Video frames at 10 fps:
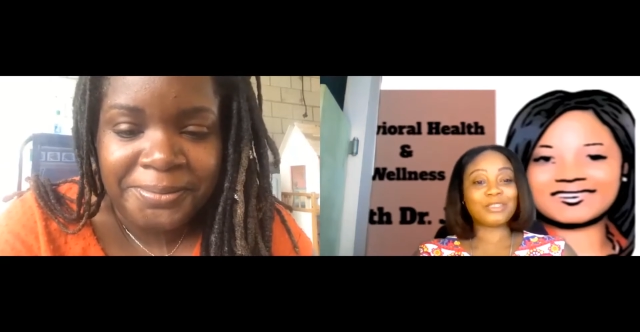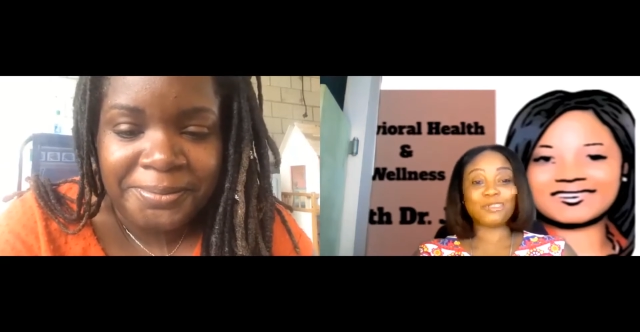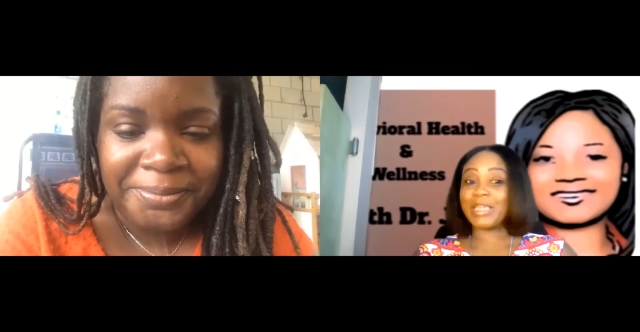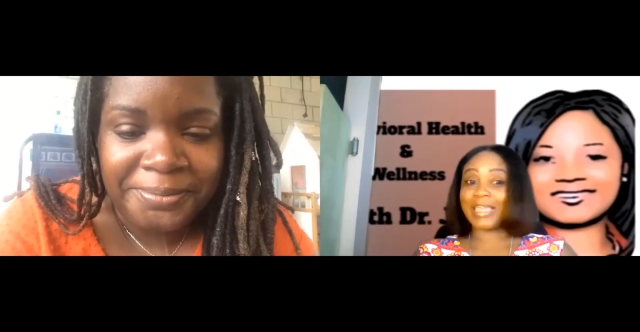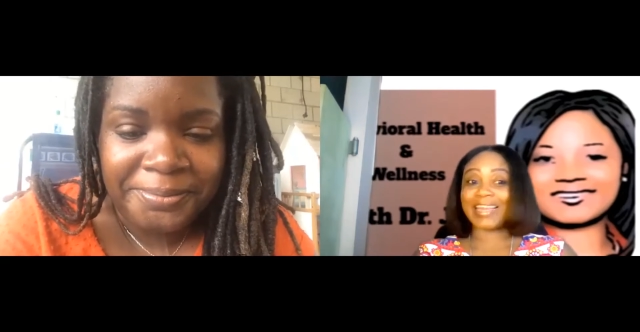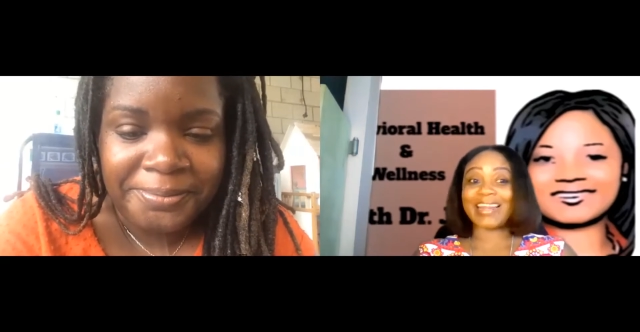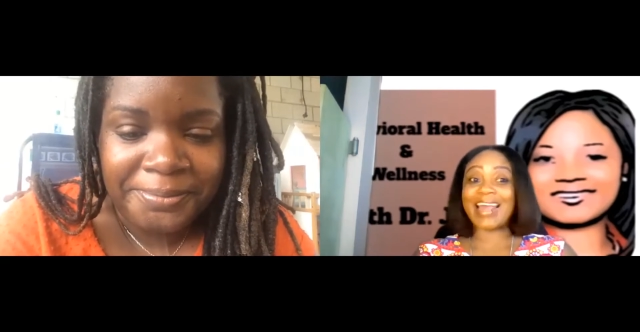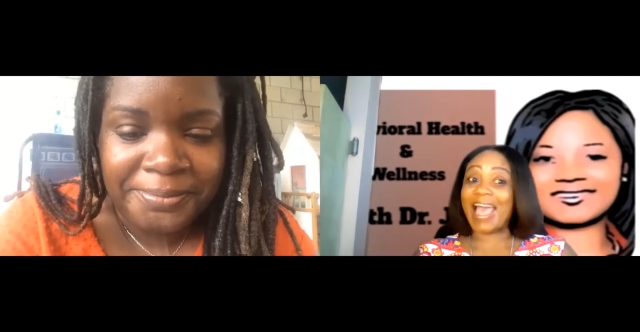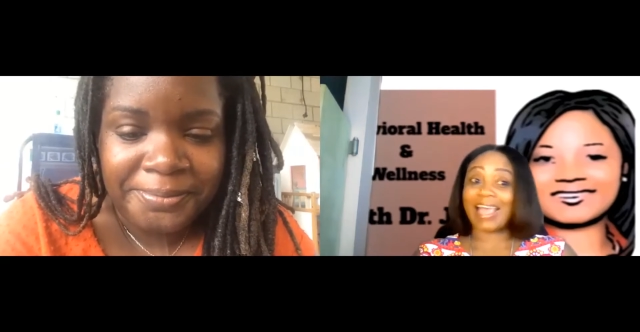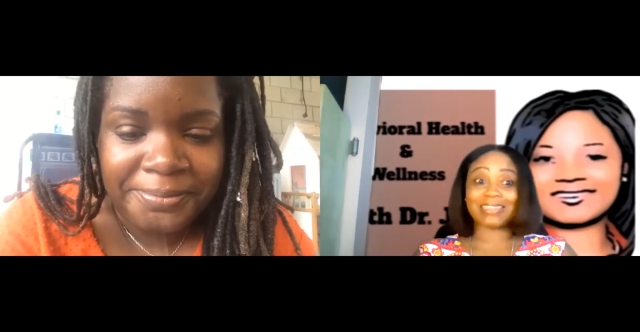Speaker 1: we
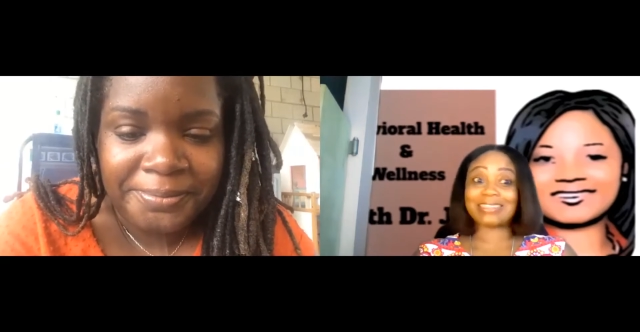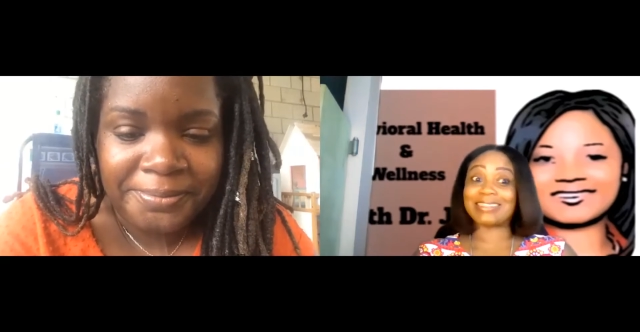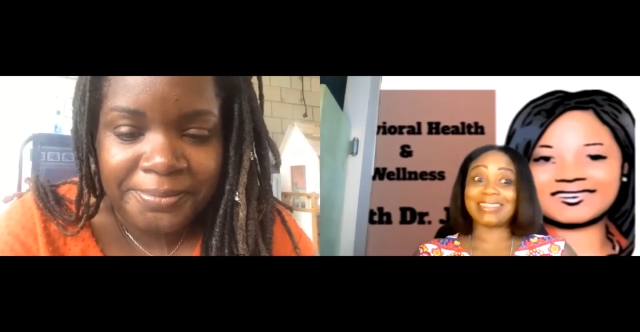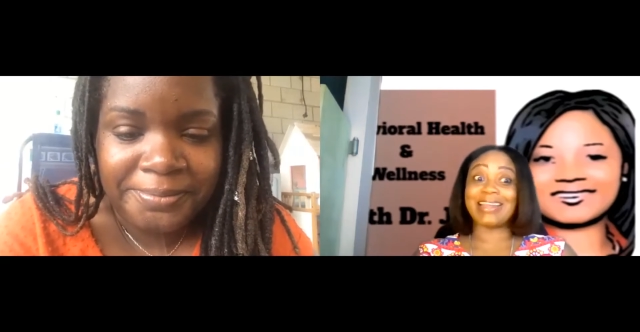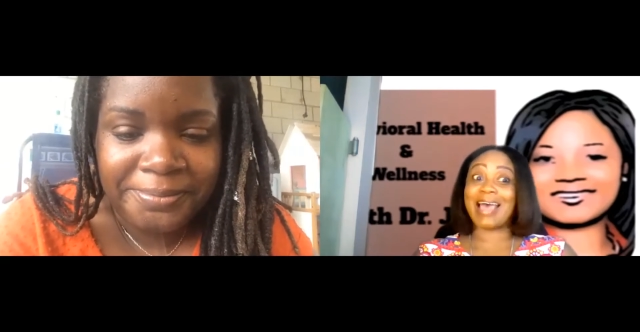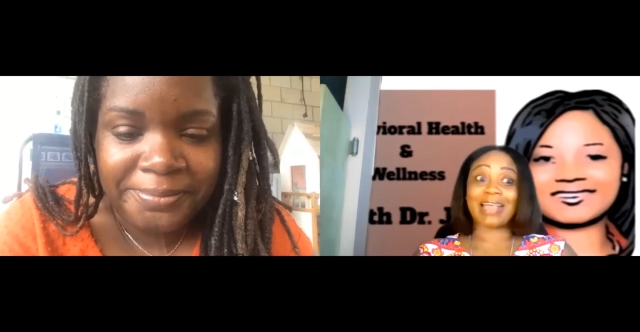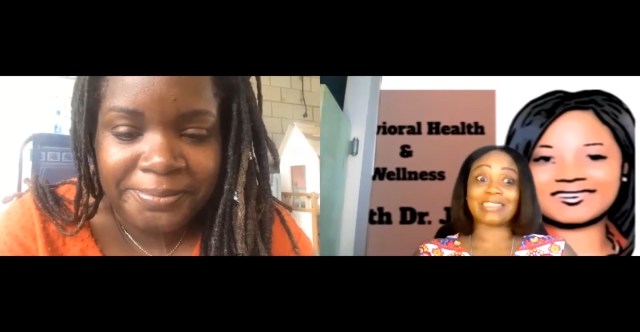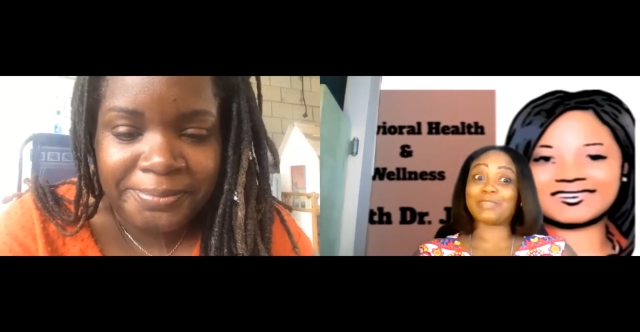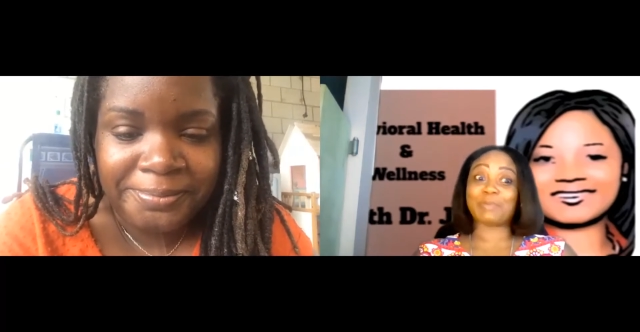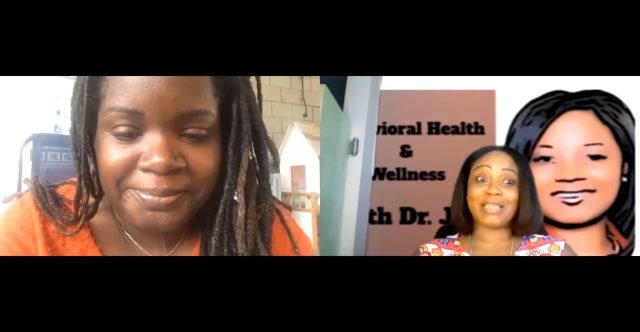cannot not
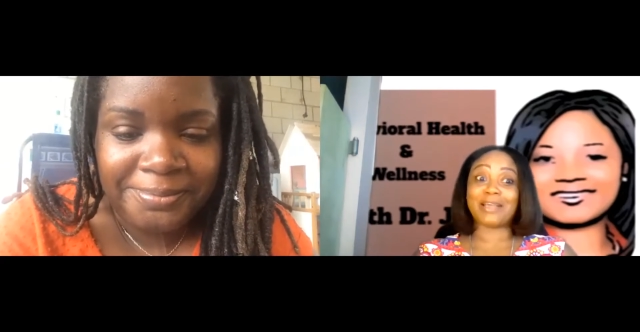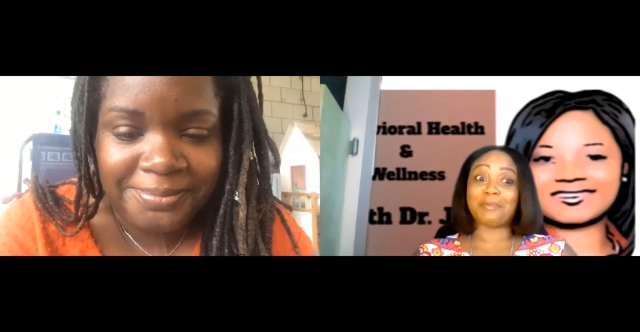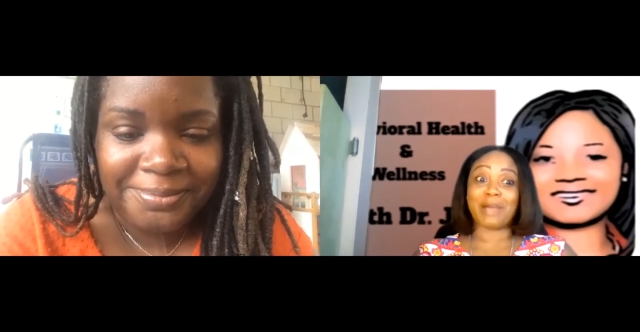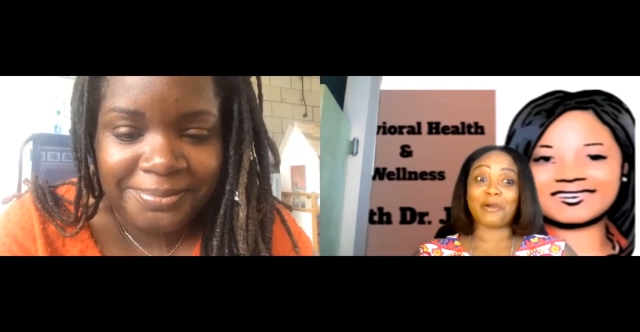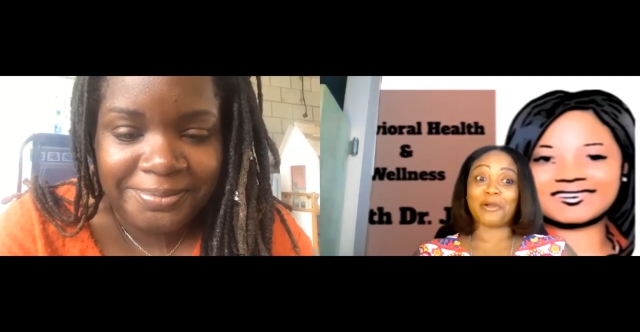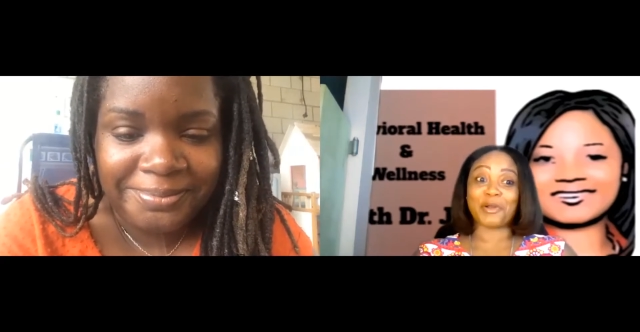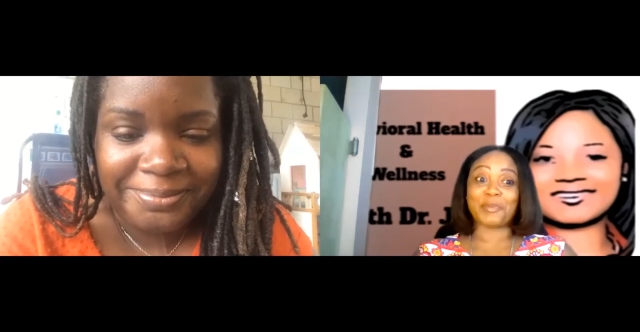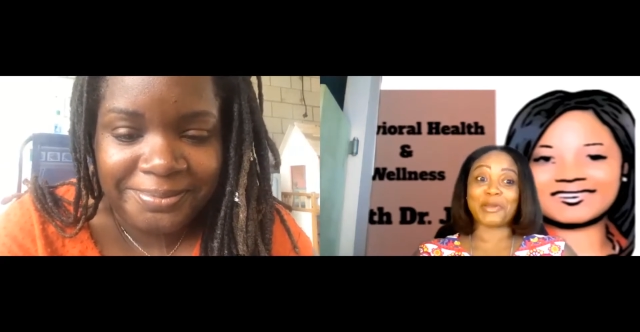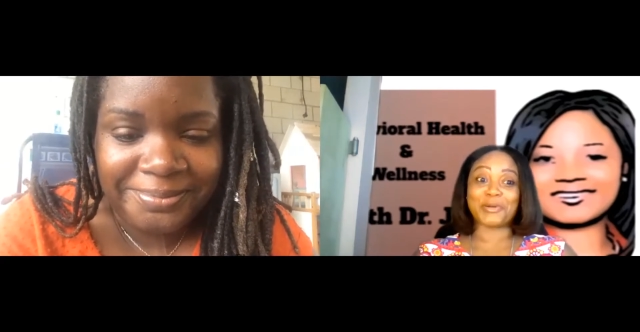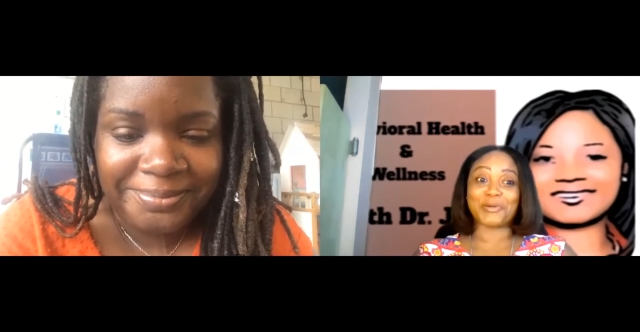speak about
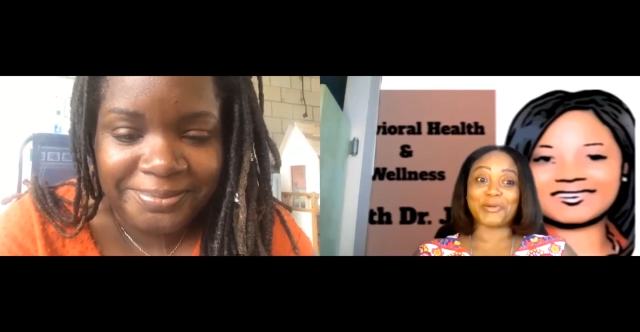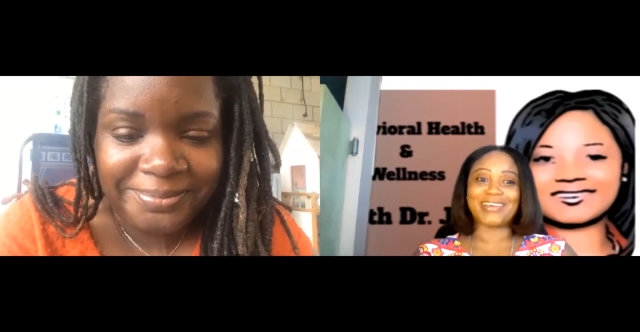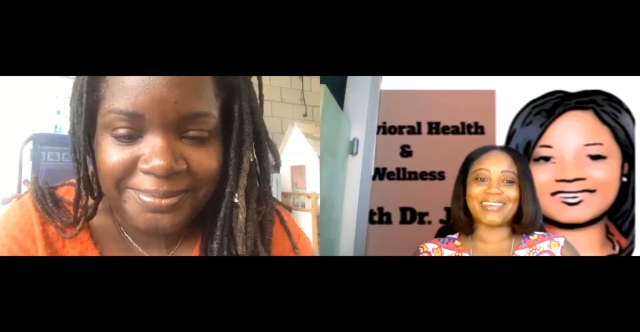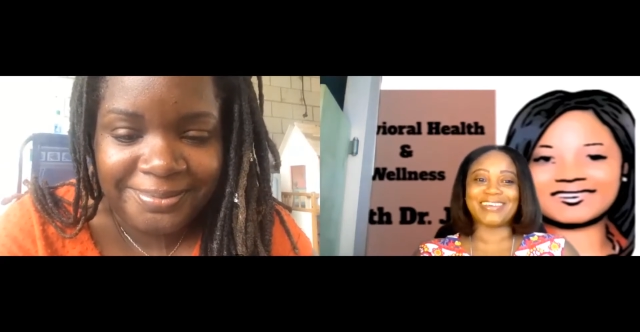Urban NOLA.